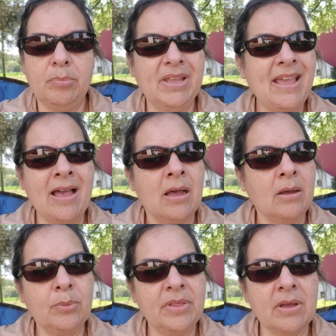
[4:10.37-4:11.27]

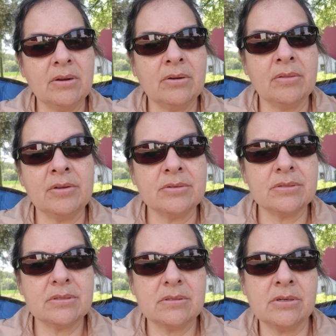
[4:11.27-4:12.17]
yeah, without her,
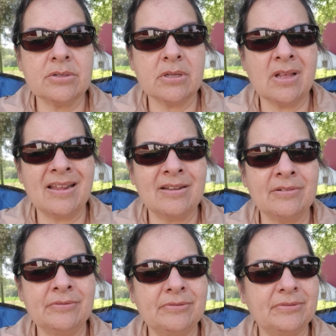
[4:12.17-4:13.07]
there's a lot
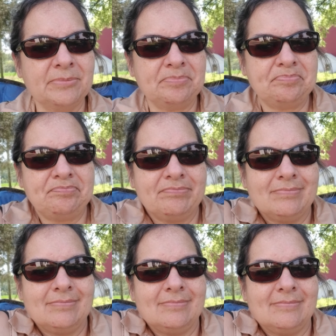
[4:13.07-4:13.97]
of,
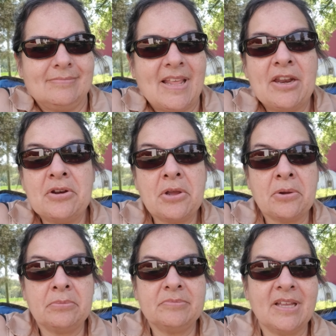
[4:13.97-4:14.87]
I don't
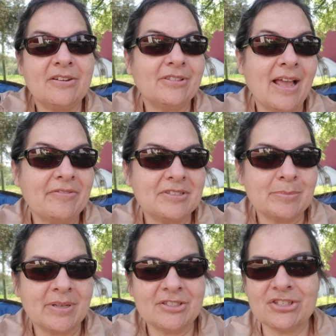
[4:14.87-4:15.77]
know, I don't laugh as
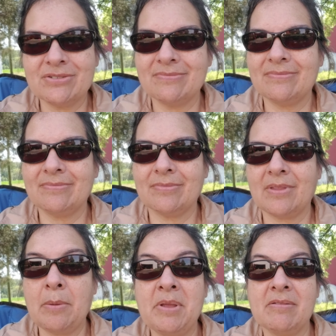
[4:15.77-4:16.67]
much.
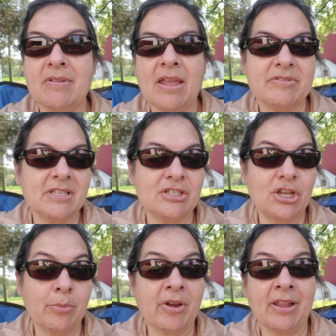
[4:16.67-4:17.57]
I mean, I have a sense of
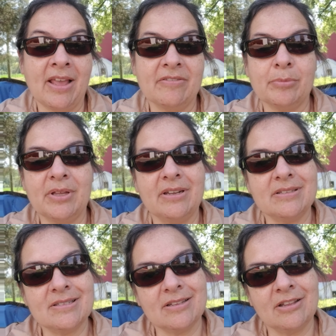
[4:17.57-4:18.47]
humor, I laugh, but it's